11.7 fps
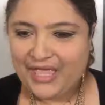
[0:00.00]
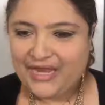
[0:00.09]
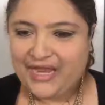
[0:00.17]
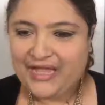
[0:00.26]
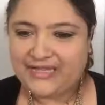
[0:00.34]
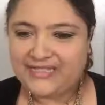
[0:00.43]

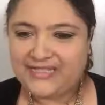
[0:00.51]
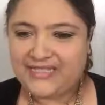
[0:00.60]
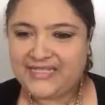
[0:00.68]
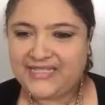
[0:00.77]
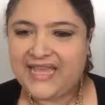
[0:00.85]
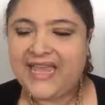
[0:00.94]
Now,
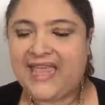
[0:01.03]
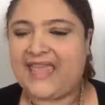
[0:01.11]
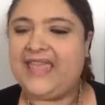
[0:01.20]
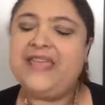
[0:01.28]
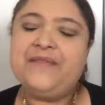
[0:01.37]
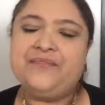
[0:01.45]

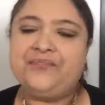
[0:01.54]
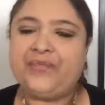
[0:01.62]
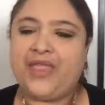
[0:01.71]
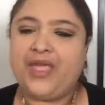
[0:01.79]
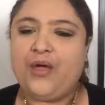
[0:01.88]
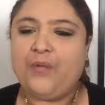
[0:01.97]
today,
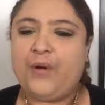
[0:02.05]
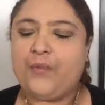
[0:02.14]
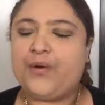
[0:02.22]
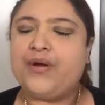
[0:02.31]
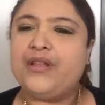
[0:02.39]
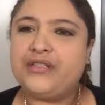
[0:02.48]
what
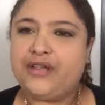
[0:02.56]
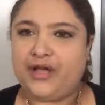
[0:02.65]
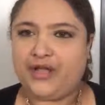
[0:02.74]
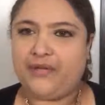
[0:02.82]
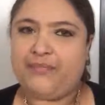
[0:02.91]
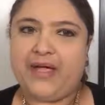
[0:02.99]
we're going to talk
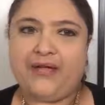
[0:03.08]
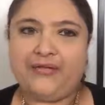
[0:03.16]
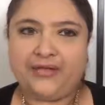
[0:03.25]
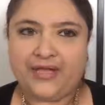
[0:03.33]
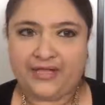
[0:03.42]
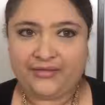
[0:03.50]
about
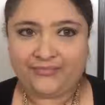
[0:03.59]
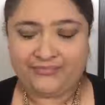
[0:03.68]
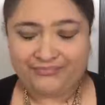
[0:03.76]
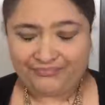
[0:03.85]
when